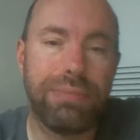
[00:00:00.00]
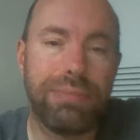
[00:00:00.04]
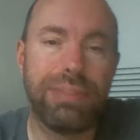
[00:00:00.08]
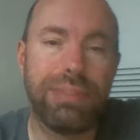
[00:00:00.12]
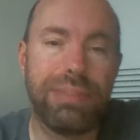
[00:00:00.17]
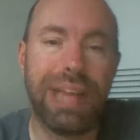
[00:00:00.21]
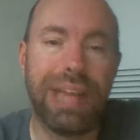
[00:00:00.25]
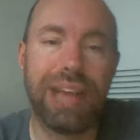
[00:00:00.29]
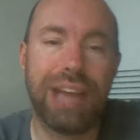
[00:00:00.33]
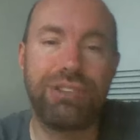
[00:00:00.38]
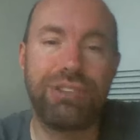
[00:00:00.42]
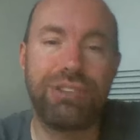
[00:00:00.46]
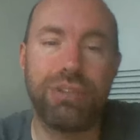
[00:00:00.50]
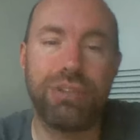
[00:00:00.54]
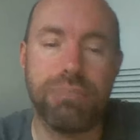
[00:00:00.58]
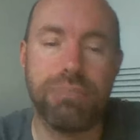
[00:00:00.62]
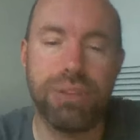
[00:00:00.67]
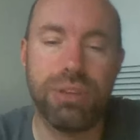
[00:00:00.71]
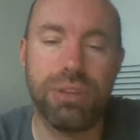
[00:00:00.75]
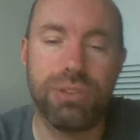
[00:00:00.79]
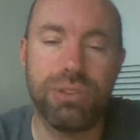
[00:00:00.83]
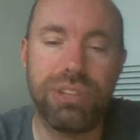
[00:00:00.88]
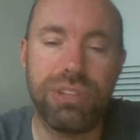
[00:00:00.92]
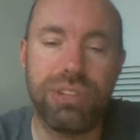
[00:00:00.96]
extra
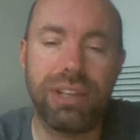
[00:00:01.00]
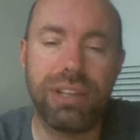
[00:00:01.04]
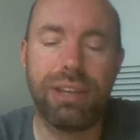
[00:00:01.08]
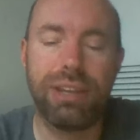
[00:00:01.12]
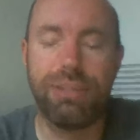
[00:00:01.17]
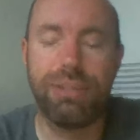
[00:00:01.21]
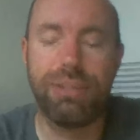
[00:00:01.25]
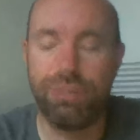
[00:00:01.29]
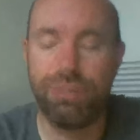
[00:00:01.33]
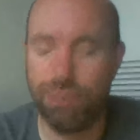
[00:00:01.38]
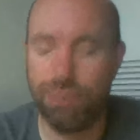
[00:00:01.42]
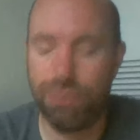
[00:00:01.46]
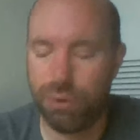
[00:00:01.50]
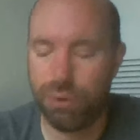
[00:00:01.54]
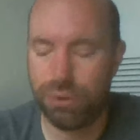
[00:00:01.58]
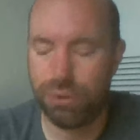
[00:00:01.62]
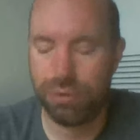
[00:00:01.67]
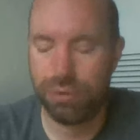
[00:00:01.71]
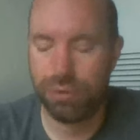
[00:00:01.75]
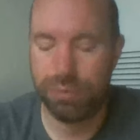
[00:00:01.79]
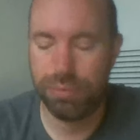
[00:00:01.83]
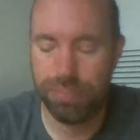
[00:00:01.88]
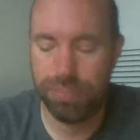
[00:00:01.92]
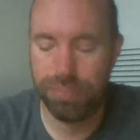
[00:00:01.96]
music for
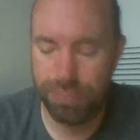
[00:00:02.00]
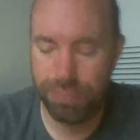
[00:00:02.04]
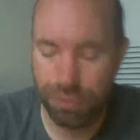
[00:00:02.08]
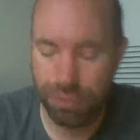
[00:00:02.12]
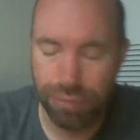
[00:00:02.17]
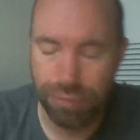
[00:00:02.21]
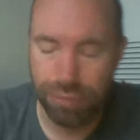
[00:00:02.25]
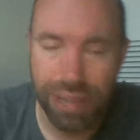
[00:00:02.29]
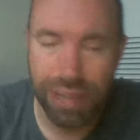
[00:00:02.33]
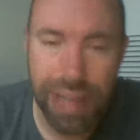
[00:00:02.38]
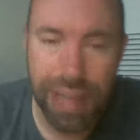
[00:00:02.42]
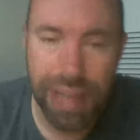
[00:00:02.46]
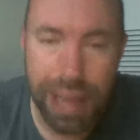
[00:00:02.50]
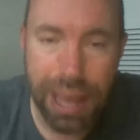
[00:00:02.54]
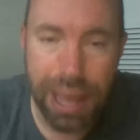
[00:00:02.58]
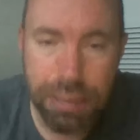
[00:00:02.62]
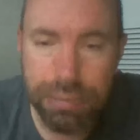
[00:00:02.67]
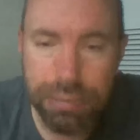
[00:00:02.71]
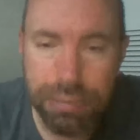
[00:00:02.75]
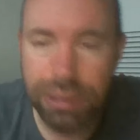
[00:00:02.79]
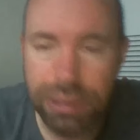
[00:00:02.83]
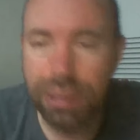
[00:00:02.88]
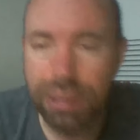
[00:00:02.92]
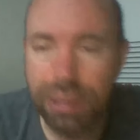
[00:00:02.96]
the recap